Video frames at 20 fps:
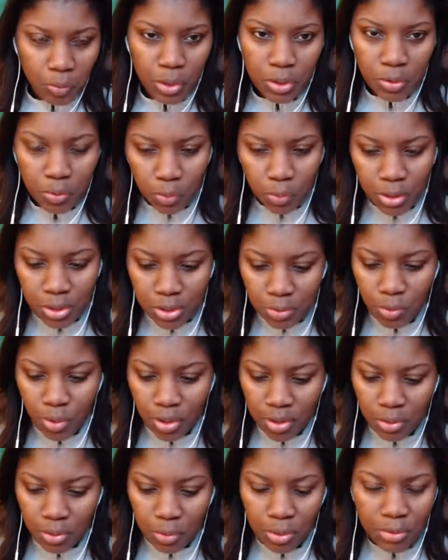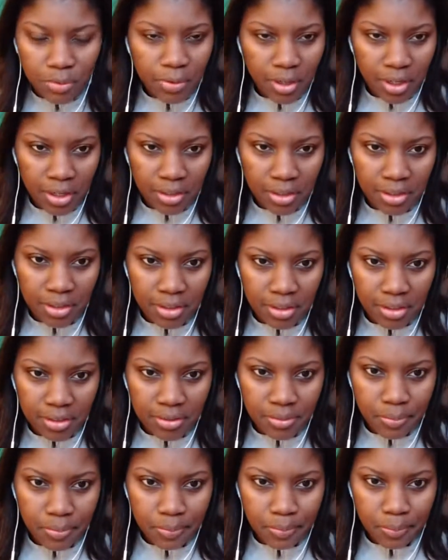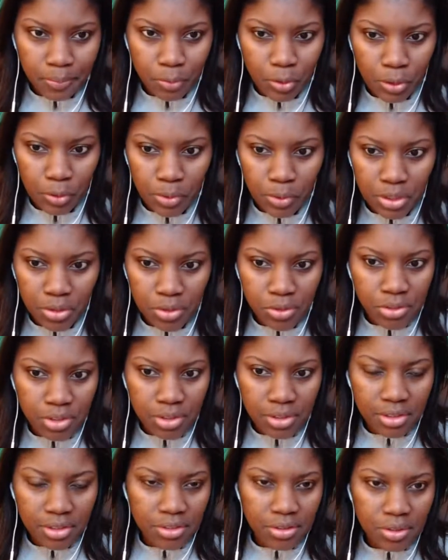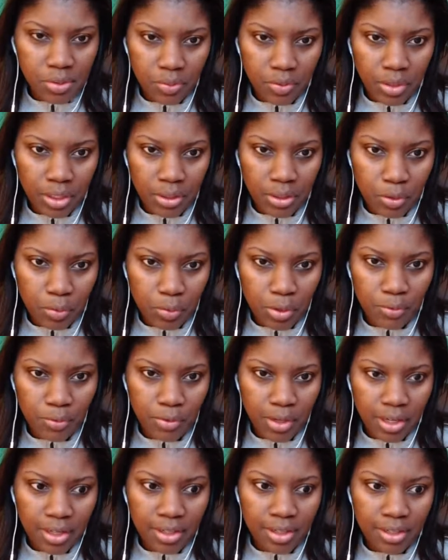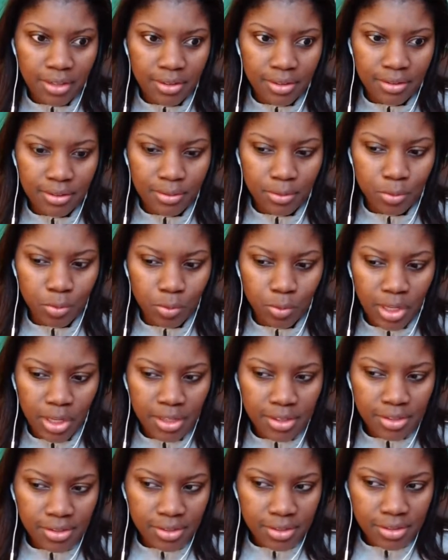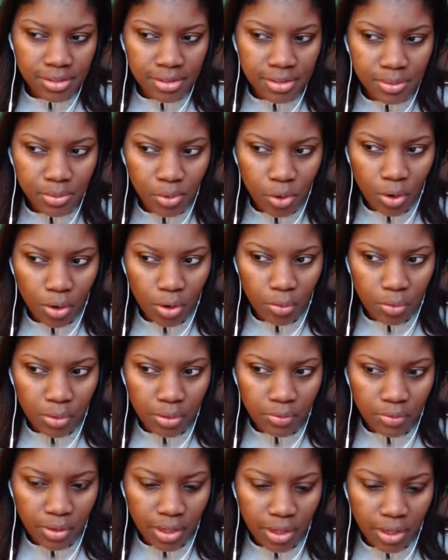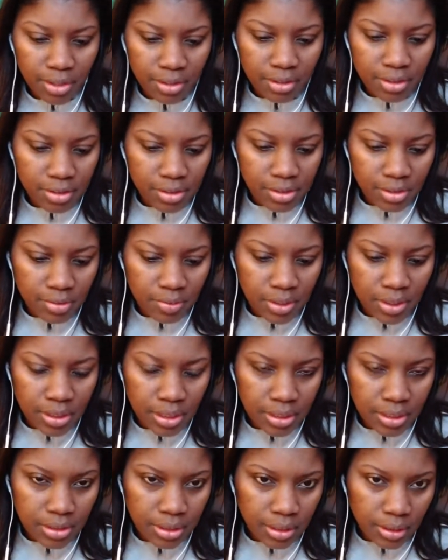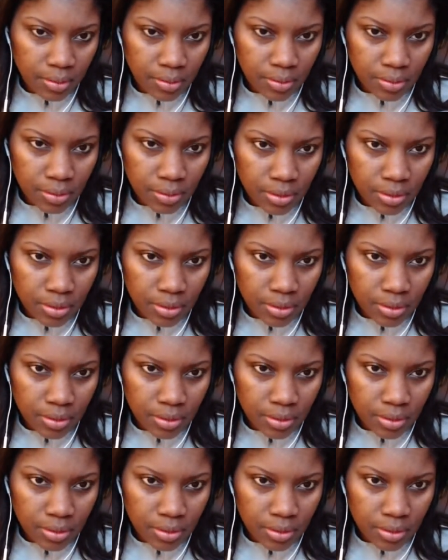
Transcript: Which one are we fighting here? What are we using this to fight? Are we fighting racism or are we fighting the CV-19?